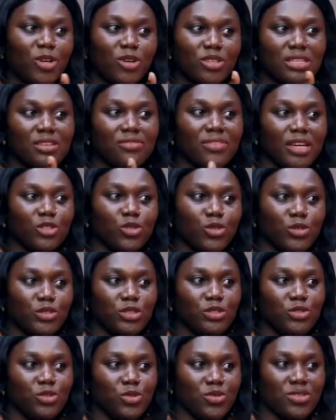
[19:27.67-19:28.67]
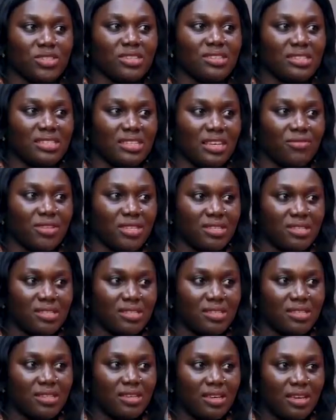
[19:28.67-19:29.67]
Because if I use a
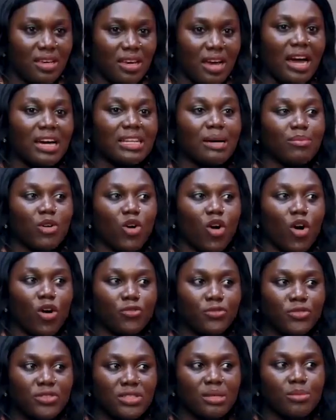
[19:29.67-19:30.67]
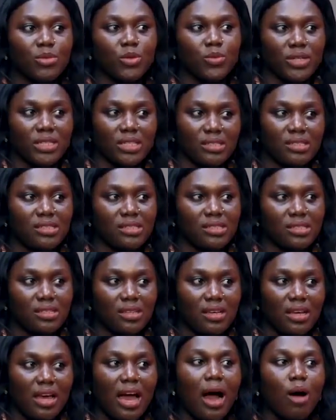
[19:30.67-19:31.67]
service and I'm comfortable with it,
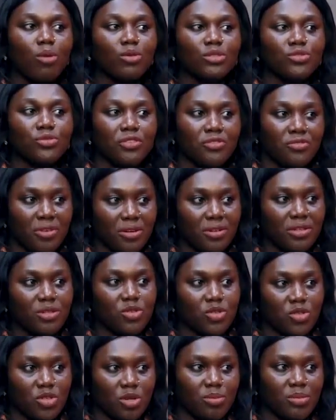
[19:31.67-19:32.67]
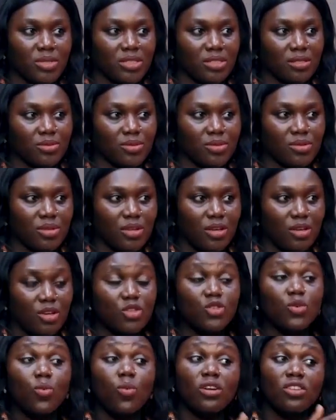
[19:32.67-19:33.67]
I would refer it to somebody else.
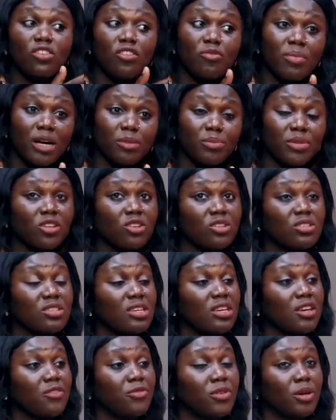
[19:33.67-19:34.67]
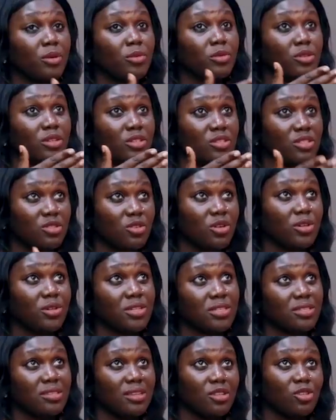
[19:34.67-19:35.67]
So word of mouth, because if you're
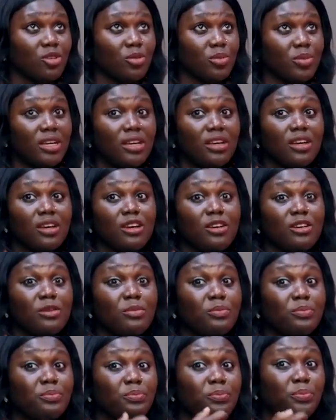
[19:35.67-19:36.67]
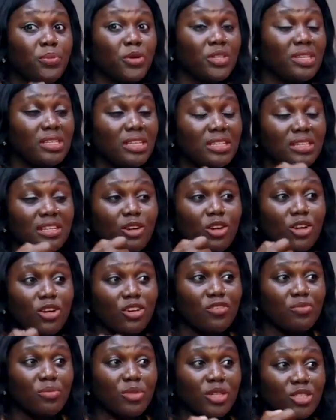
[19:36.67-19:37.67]
a startup, putting in a
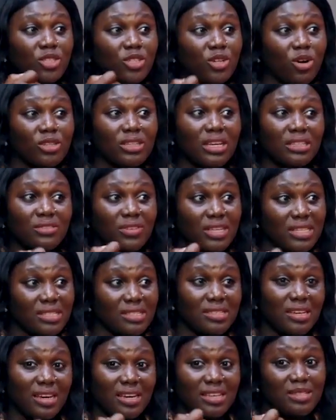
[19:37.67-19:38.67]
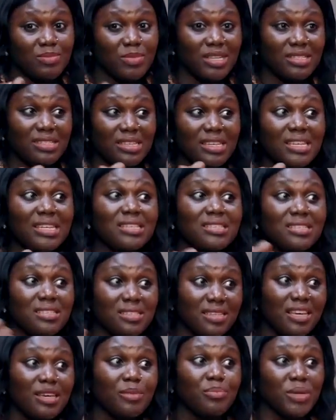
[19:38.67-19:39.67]
lot of money on advertisement
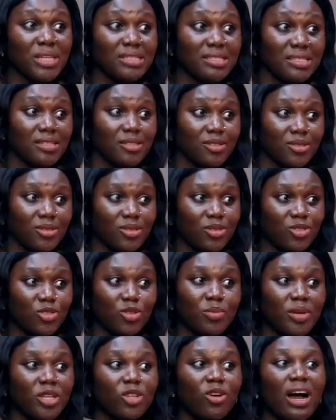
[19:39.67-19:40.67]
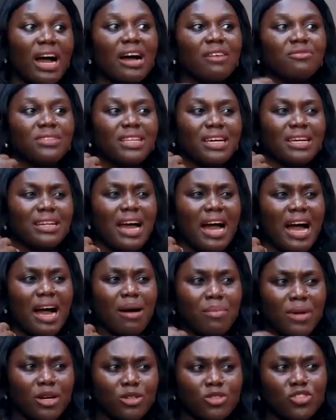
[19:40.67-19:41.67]
is a big deal. You may not have that
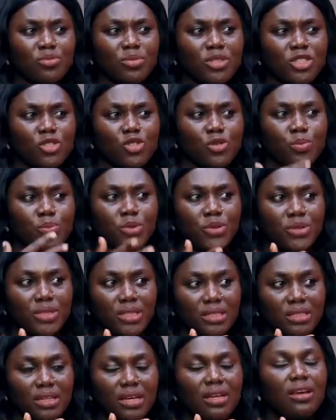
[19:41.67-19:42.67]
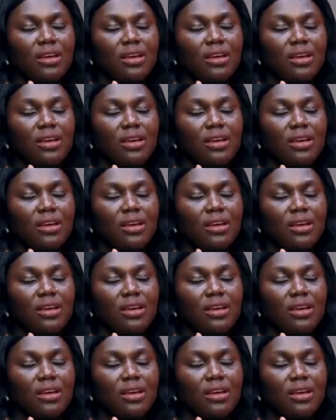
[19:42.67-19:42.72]
amount of money to put in.